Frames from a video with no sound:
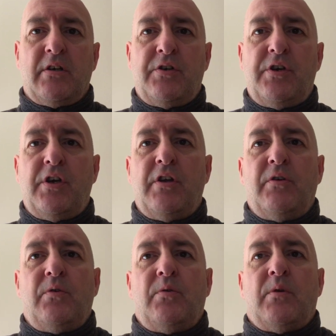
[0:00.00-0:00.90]

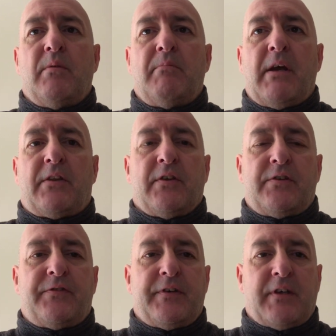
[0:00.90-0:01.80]
new
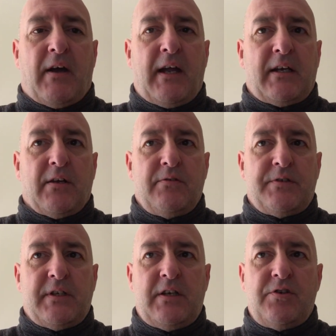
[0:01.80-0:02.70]
methods for
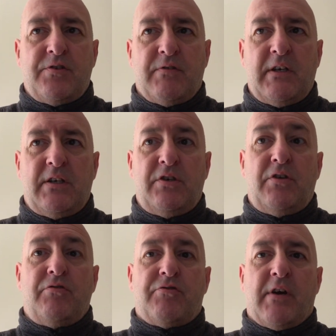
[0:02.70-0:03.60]
diagnosing injury,
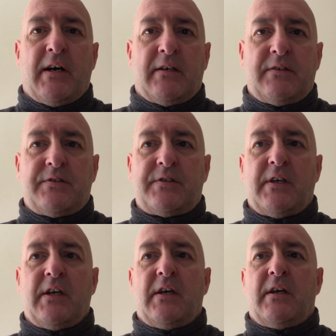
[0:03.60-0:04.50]
new drugs.
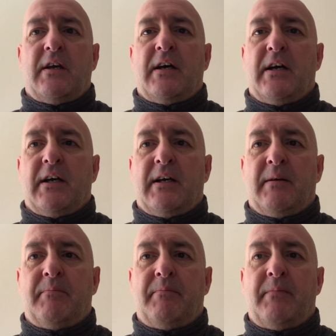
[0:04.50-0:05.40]

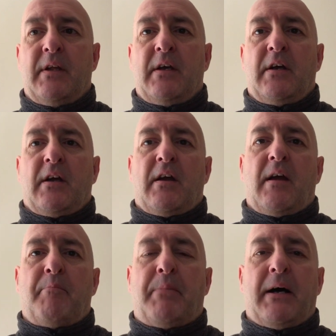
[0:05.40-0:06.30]

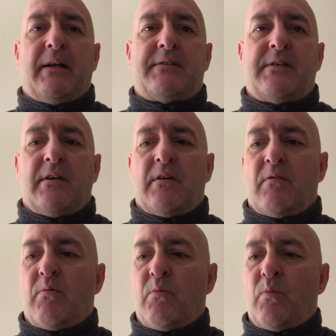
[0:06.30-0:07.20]
But
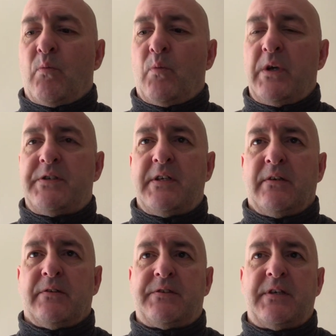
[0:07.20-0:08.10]
we
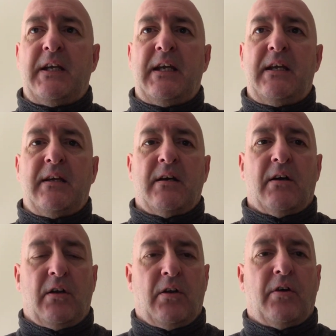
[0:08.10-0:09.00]
still see
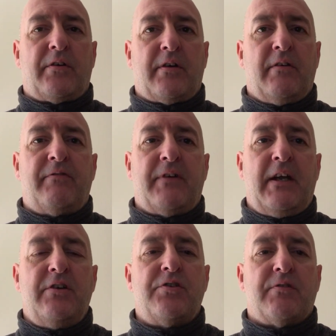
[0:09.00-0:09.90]
a lot of
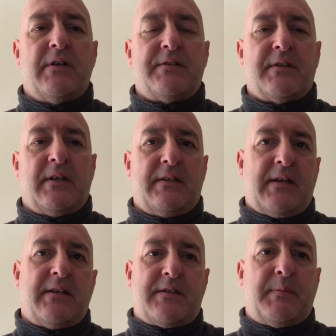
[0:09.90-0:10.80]
injuries, and it
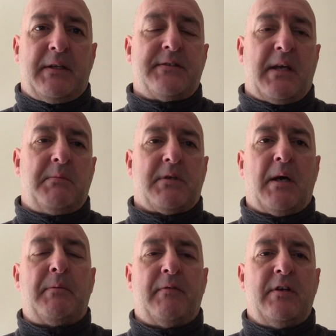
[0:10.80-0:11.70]
tends to be the same
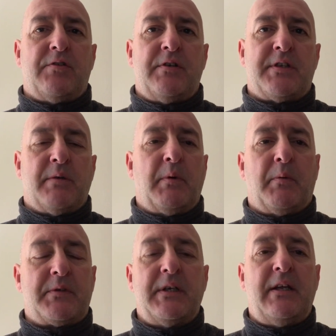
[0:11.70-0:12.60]
type of injuries that we
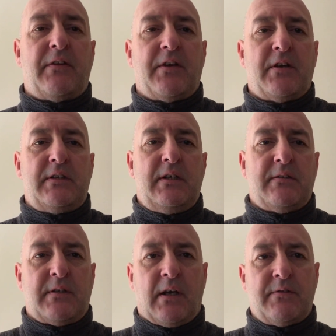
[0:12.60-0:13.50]
were seeing 30
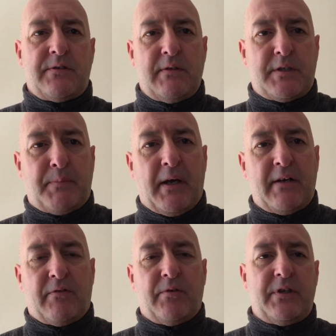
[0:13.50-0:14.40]
years ago. So in
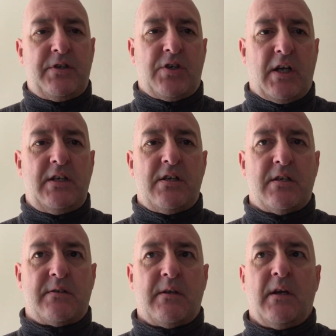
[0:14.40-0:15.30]
spite of all these
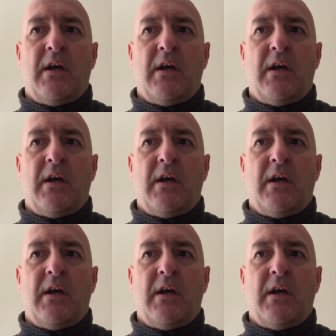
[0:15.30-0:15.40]
changes,